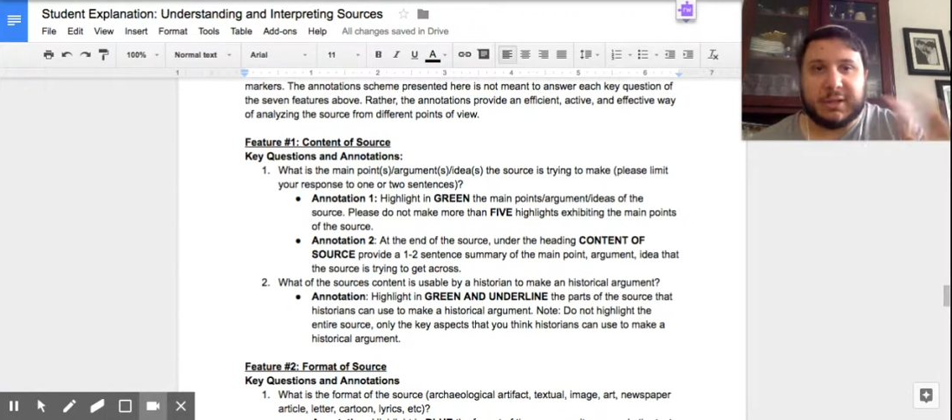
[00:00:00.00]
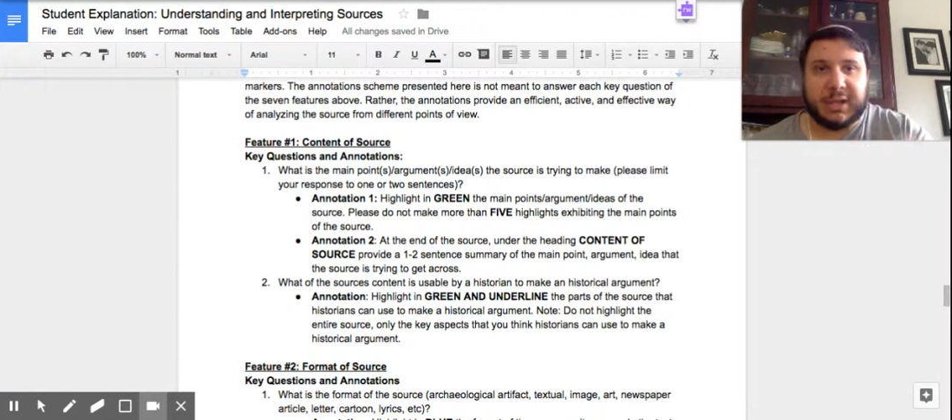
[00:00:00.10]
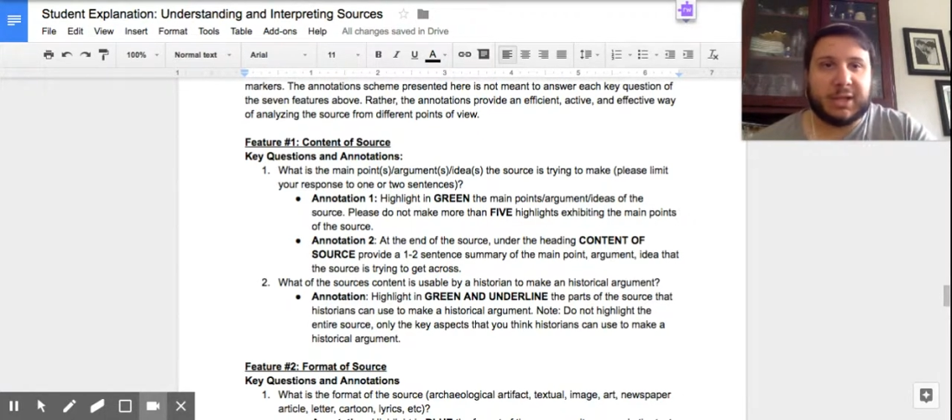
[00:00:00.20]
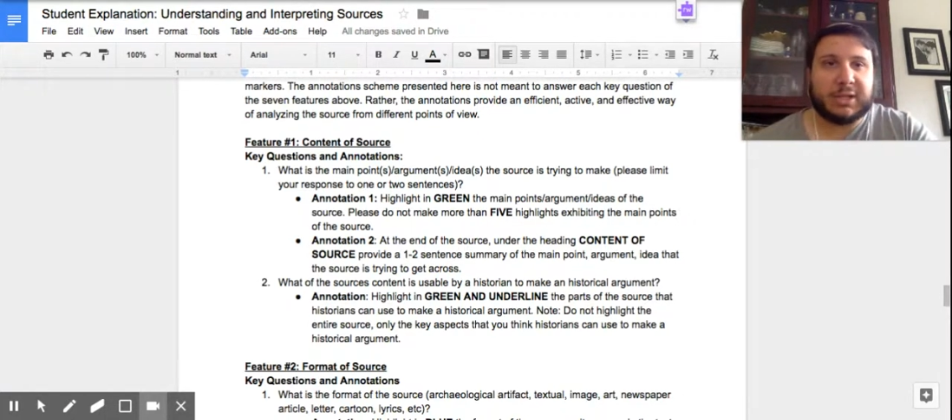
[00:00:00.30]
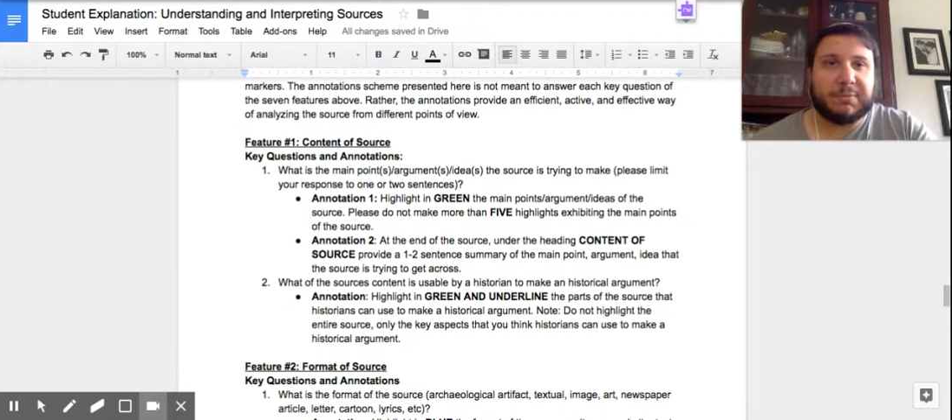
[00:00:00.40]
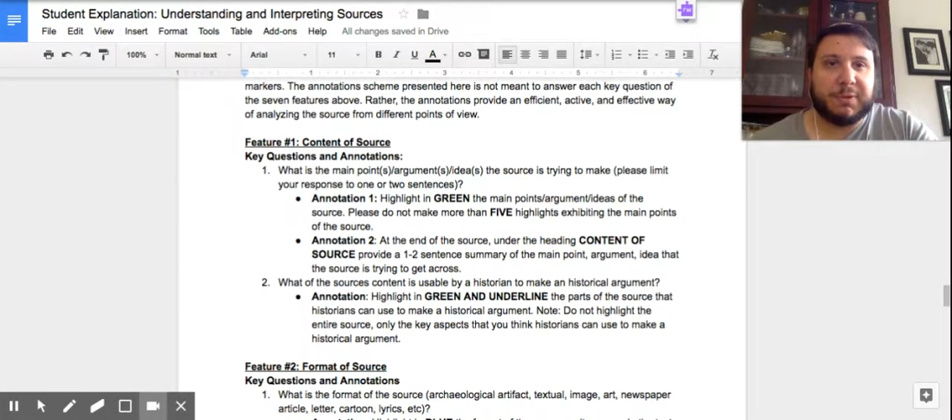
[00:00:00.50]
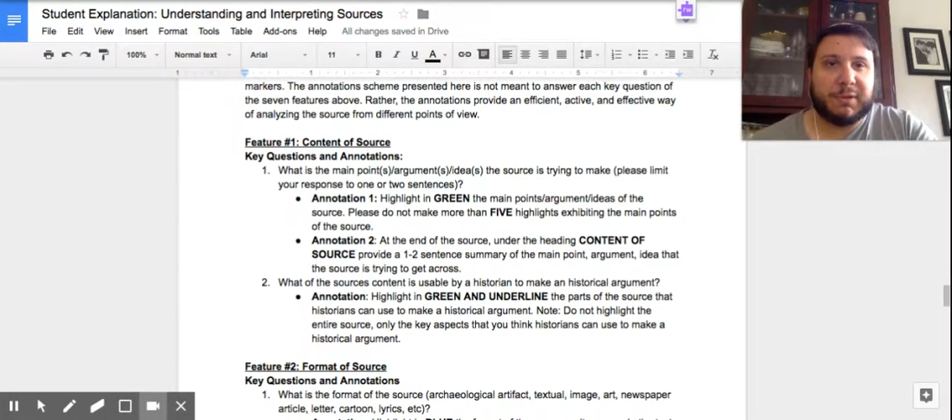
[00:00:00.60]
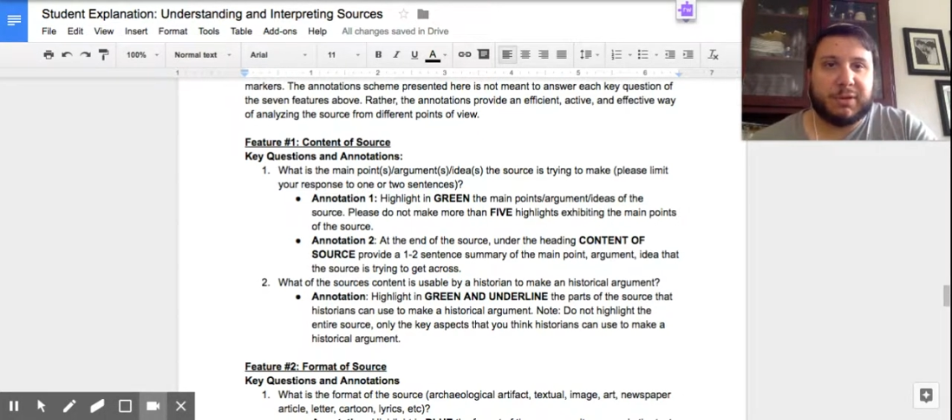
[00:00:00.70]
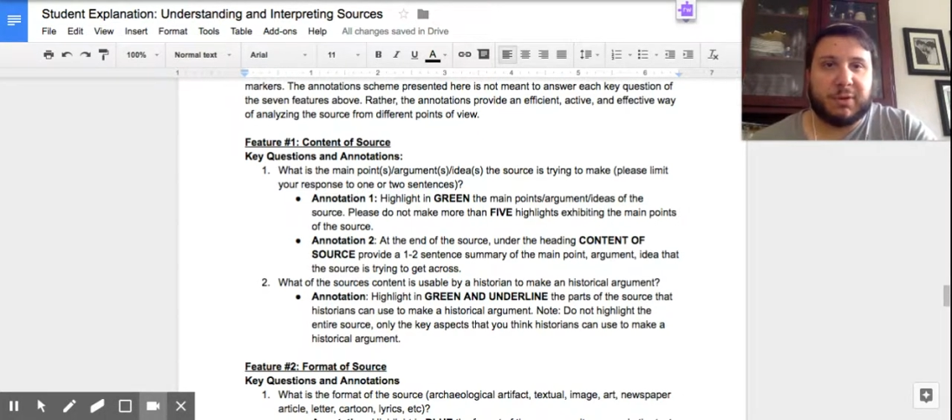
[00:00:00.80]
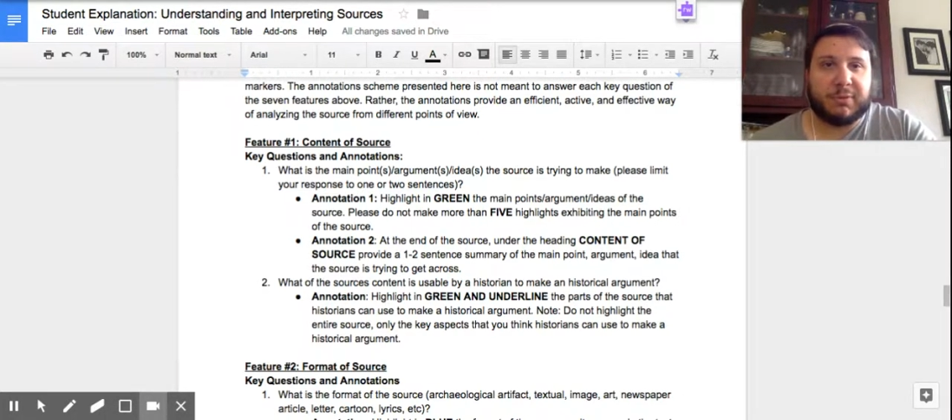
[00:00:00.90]
6,
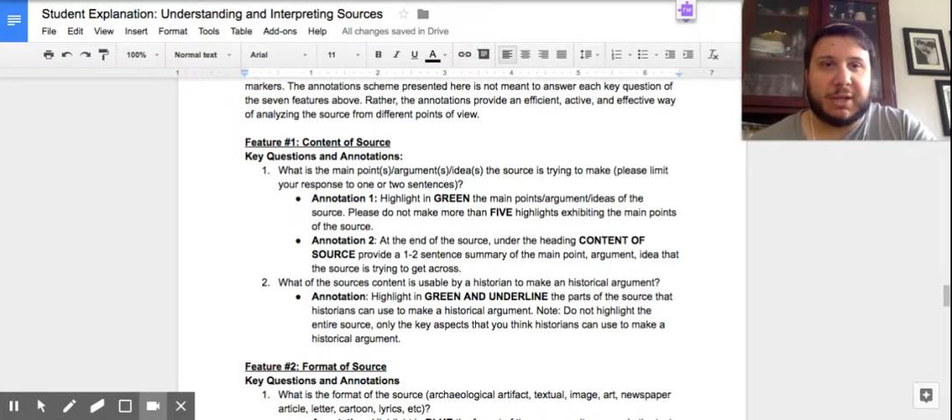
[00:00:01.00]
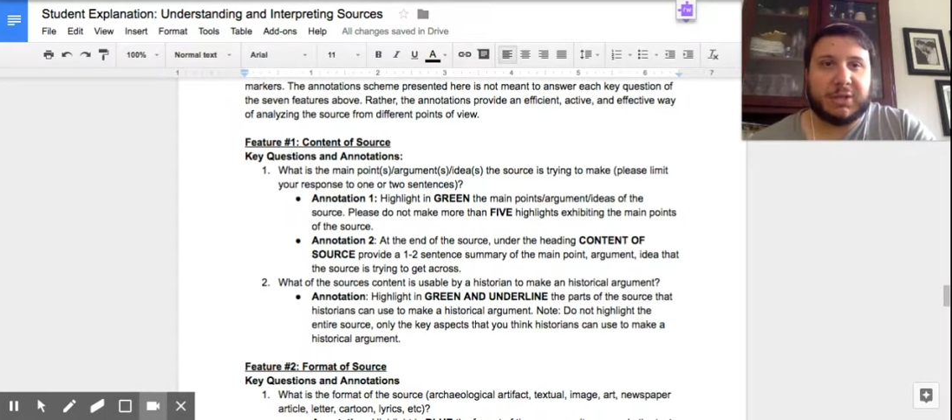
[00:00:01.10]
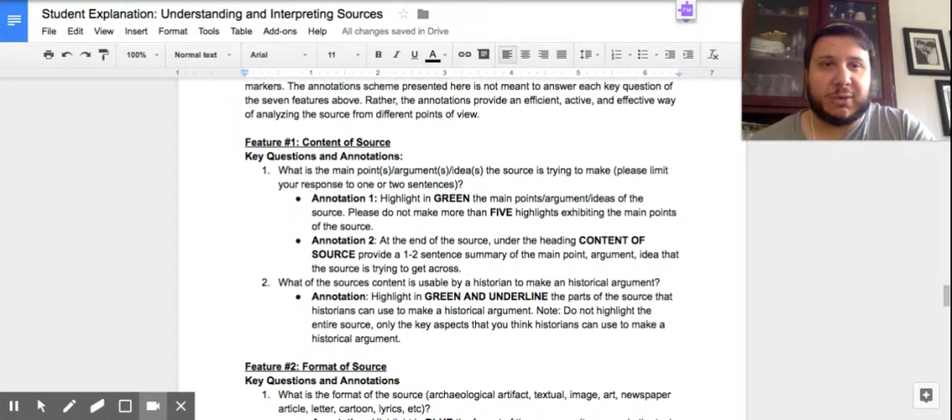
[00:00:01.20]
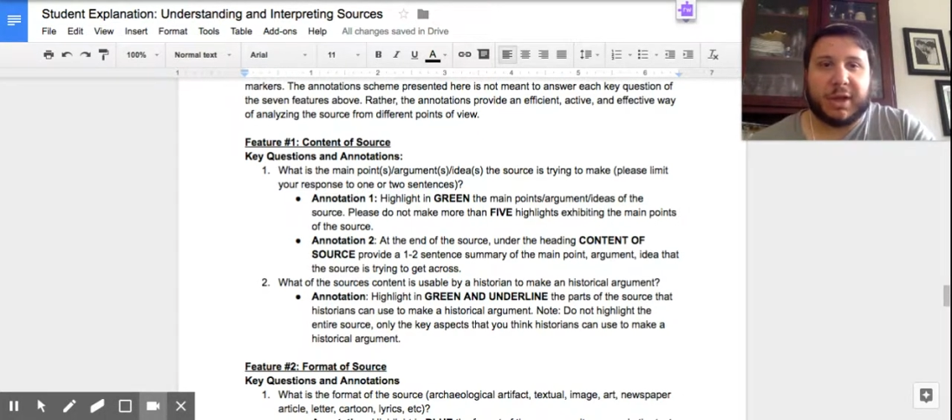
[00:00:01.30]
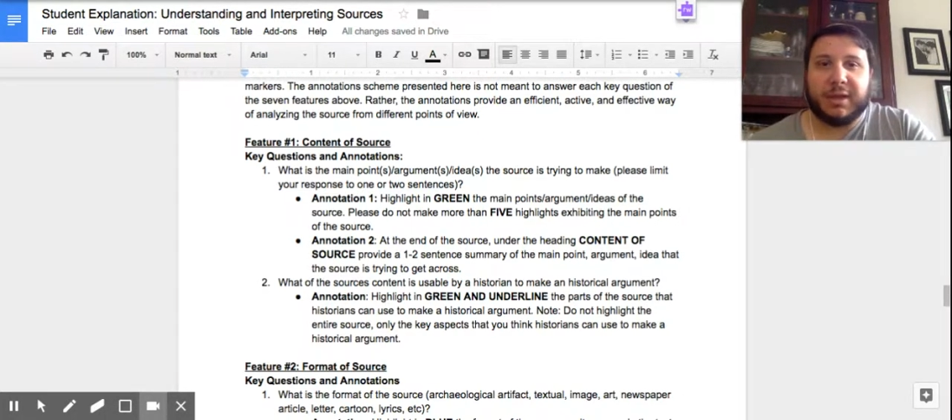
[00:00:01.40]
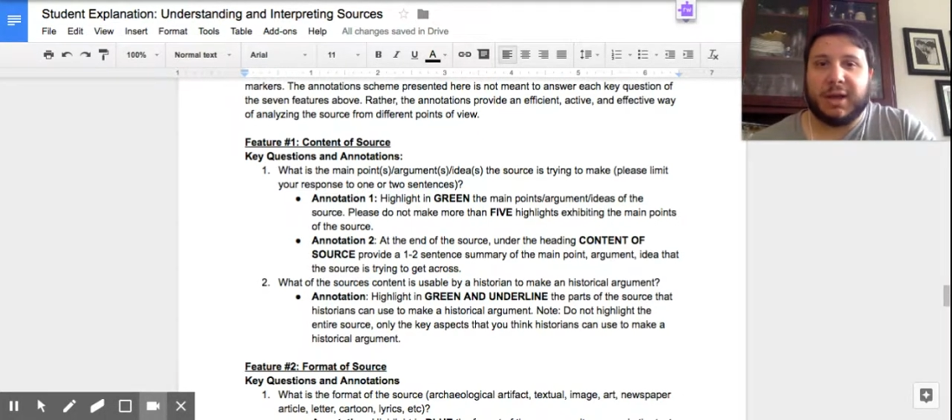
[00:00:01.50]
but that's okay.